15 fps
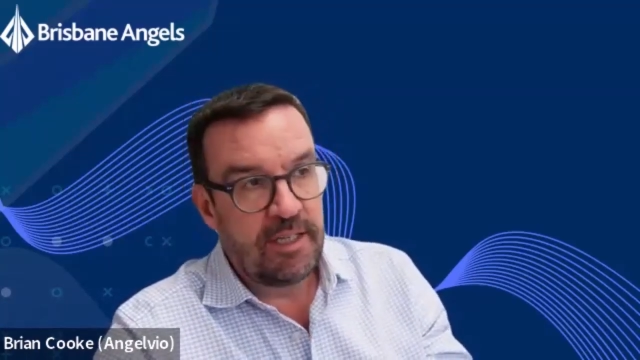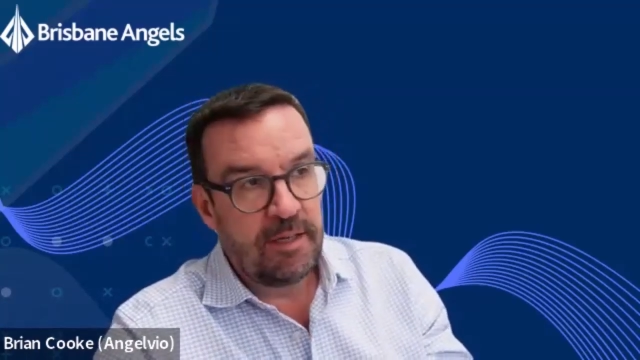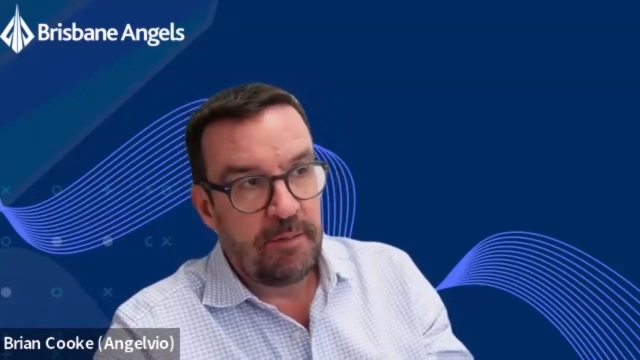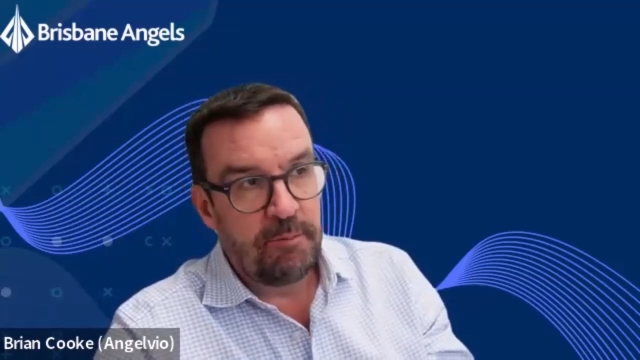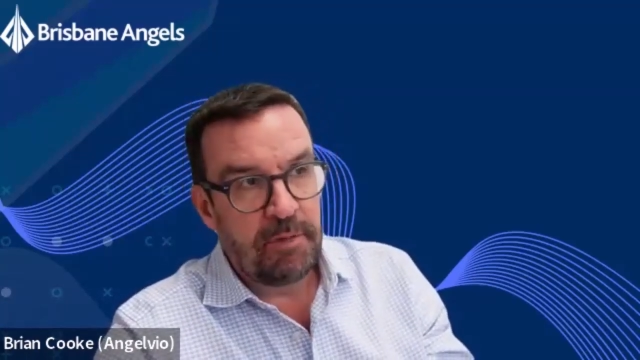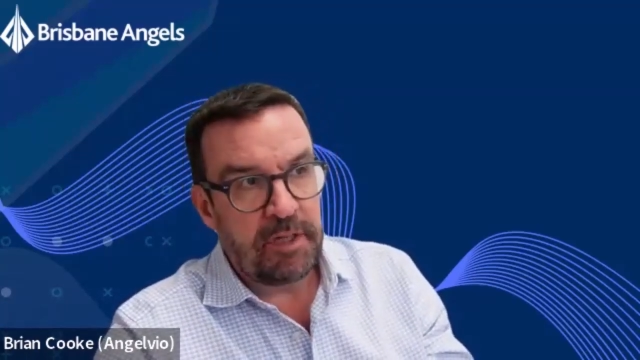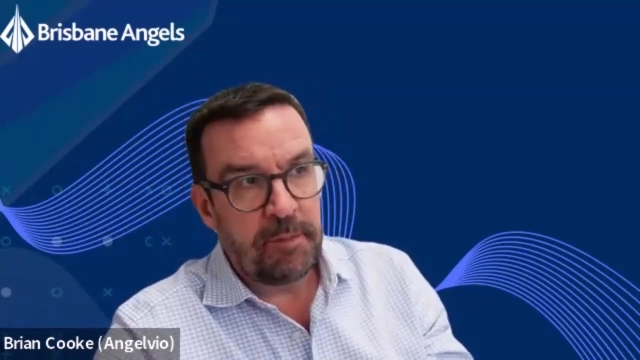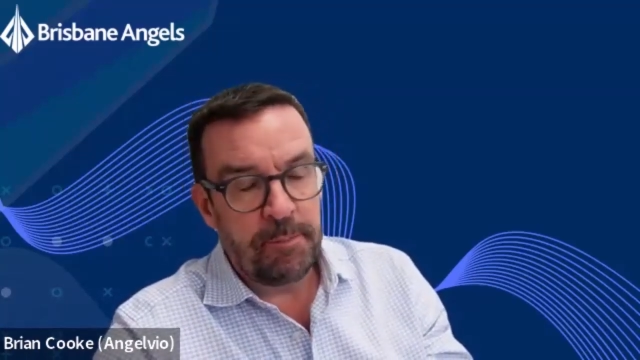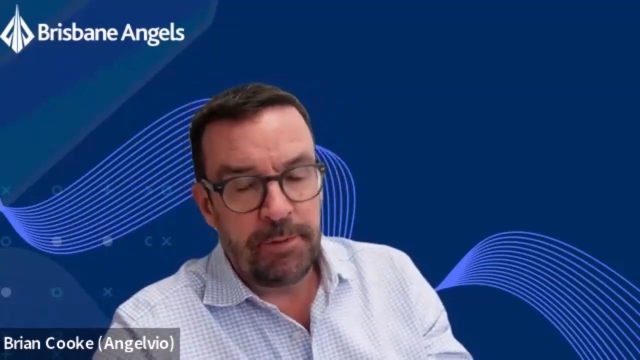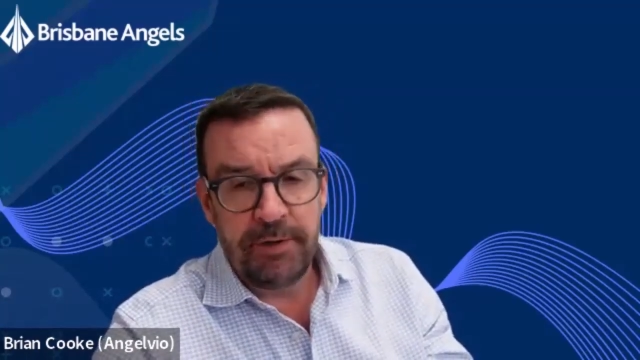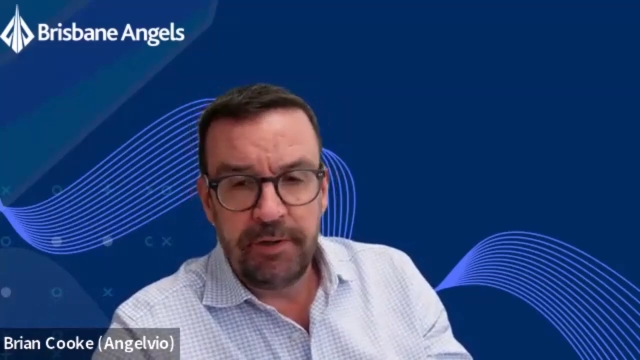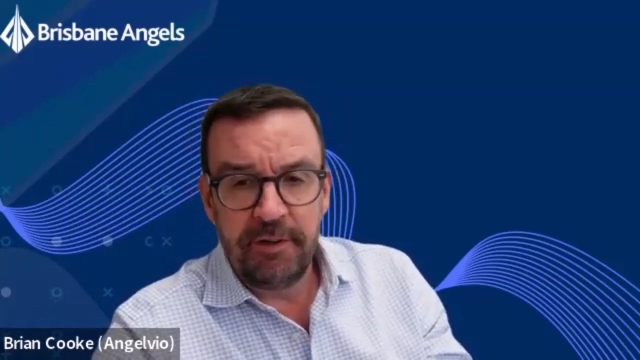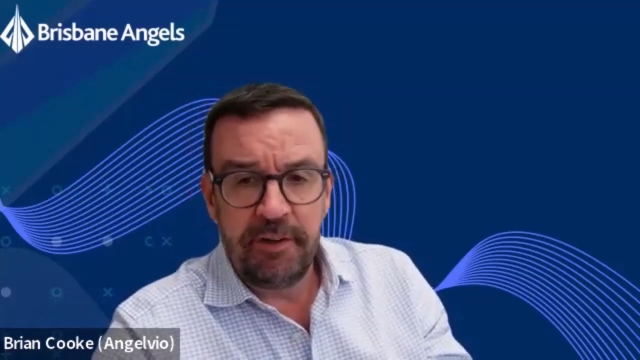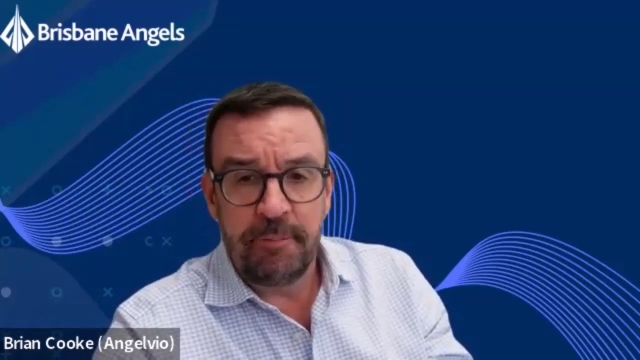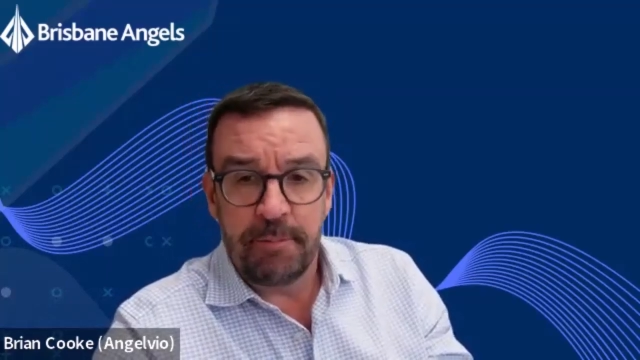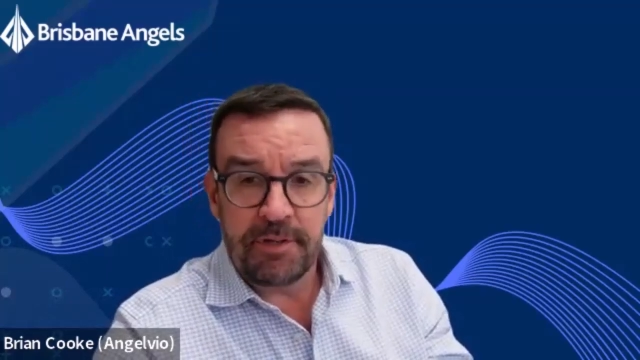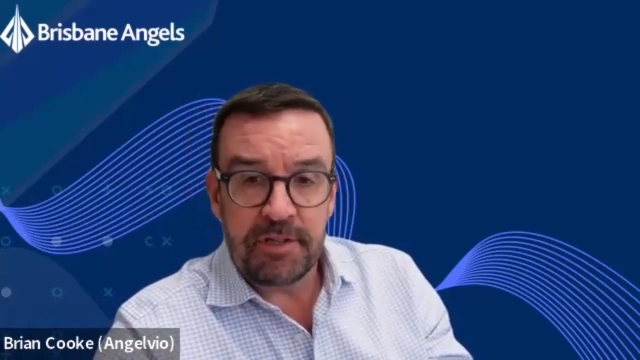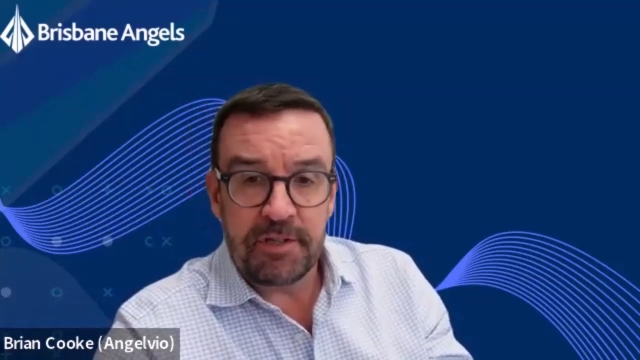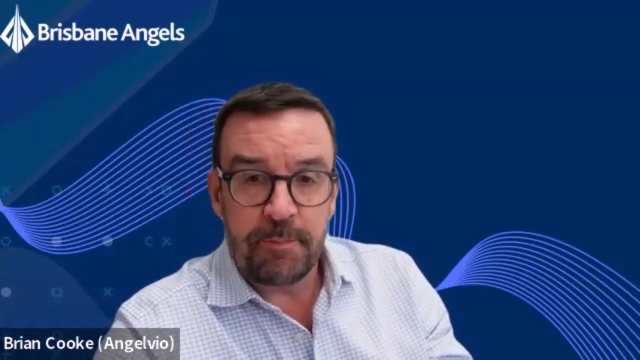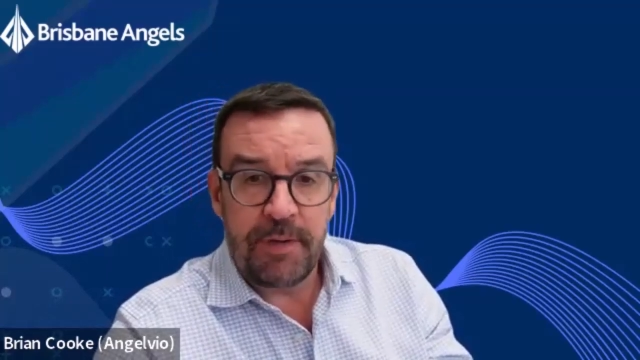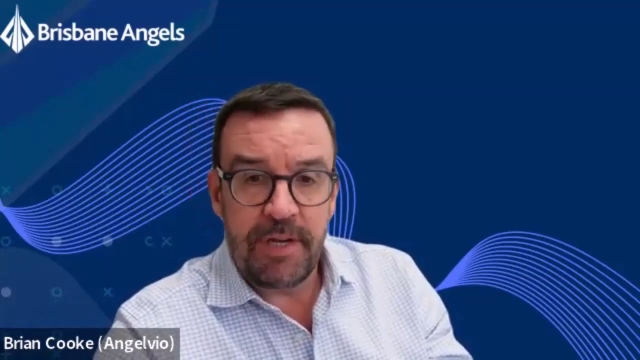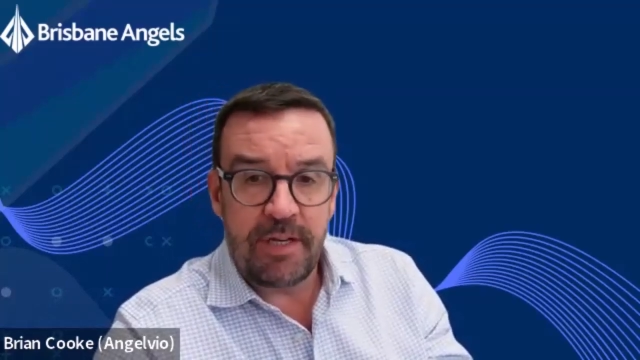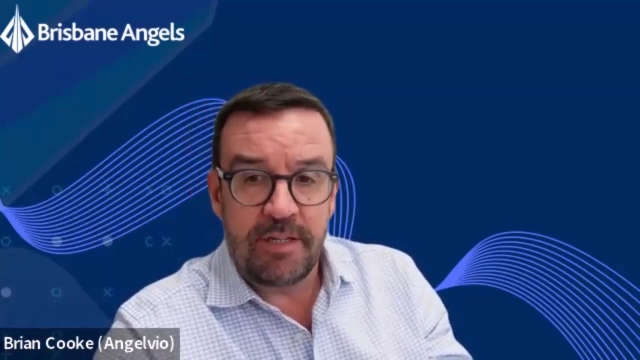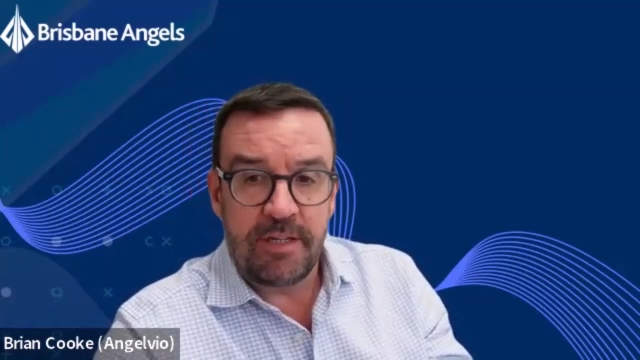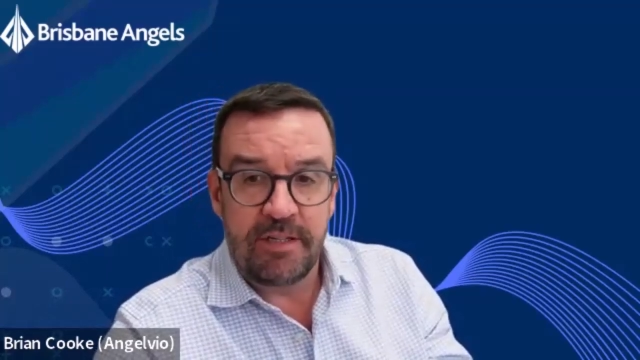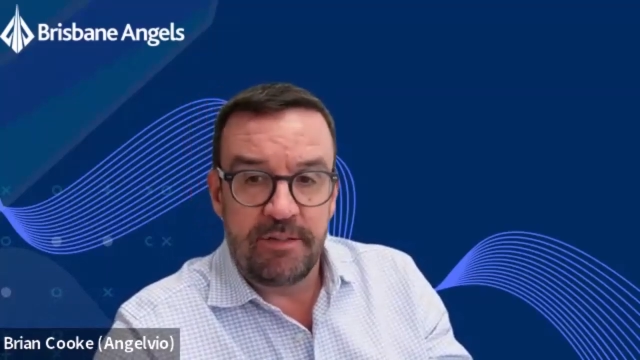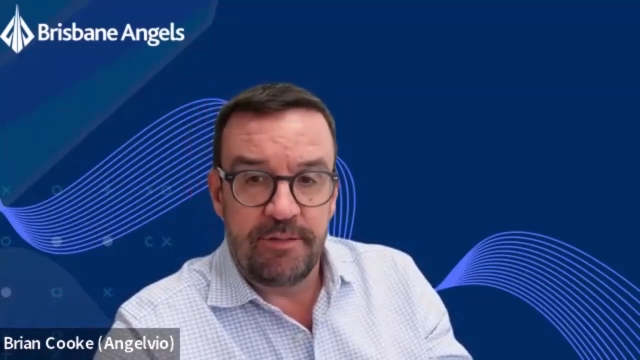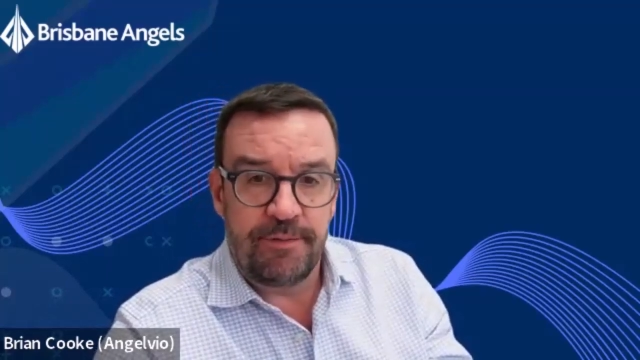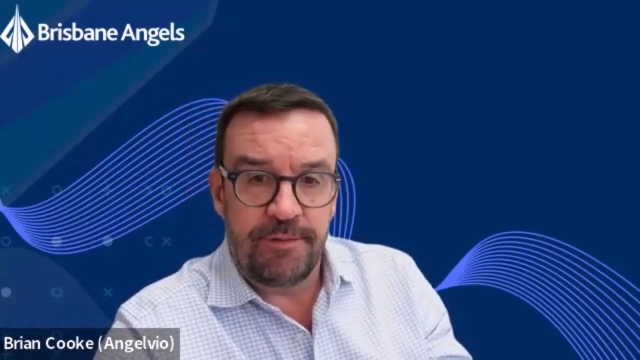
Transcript: But to put it in perspective,